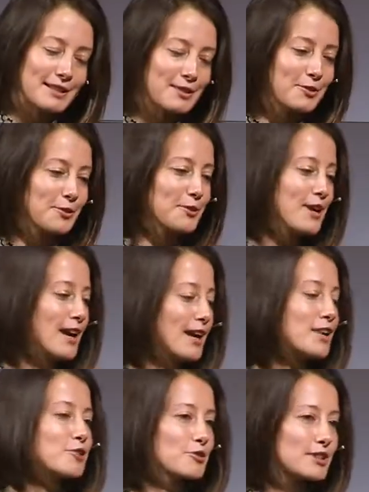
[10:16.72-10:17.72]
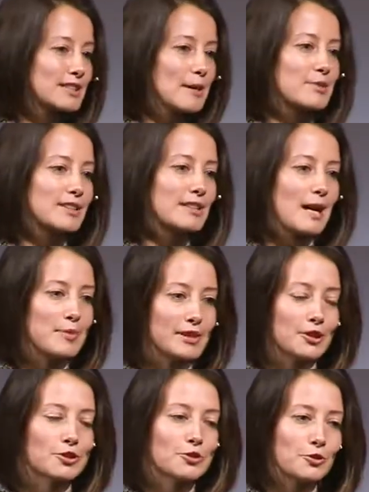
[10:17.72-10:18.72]
that's two. Introception, the
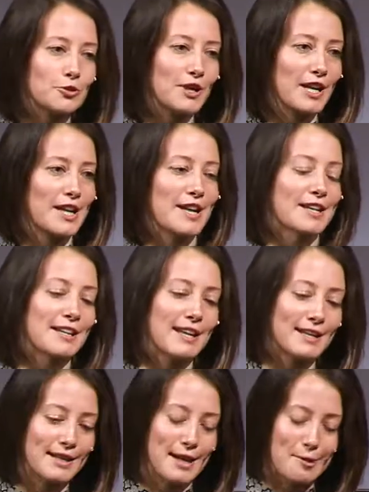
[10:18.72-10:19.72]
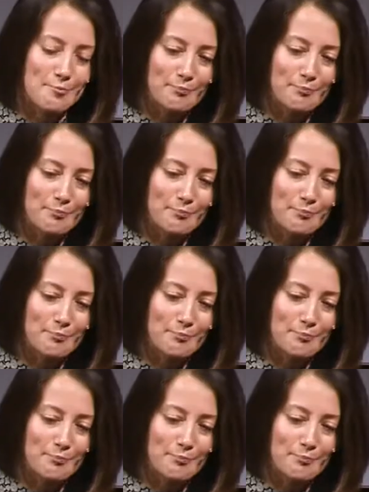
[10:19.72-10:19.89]
ability to look in. And